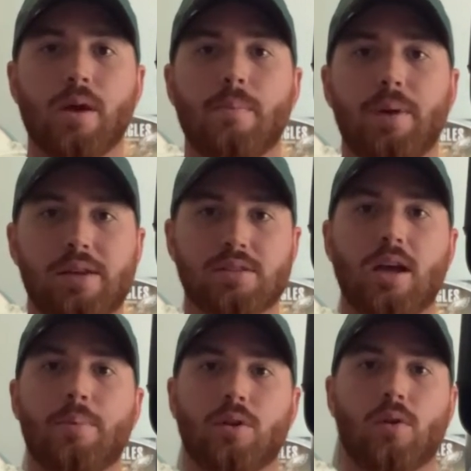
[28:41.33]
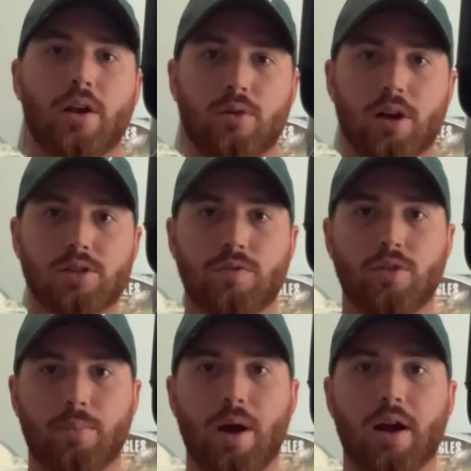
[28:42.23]
big step in the right direction for
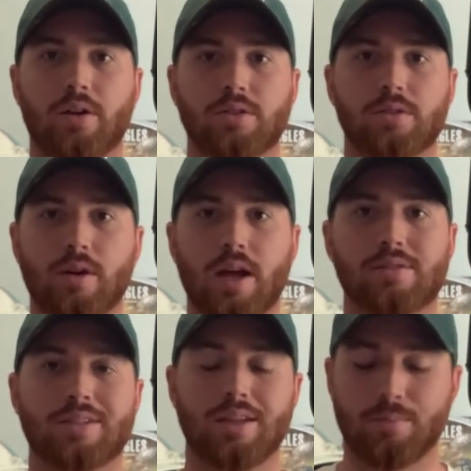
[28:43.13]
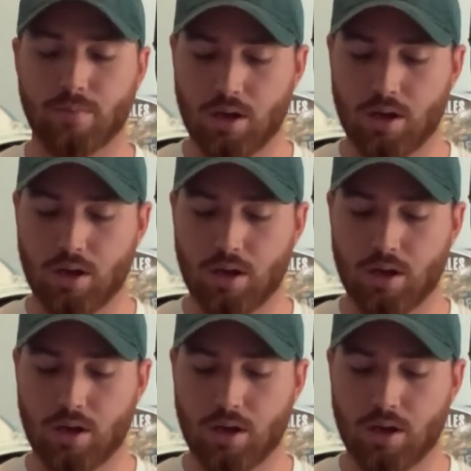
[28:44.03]
the Packers as a team.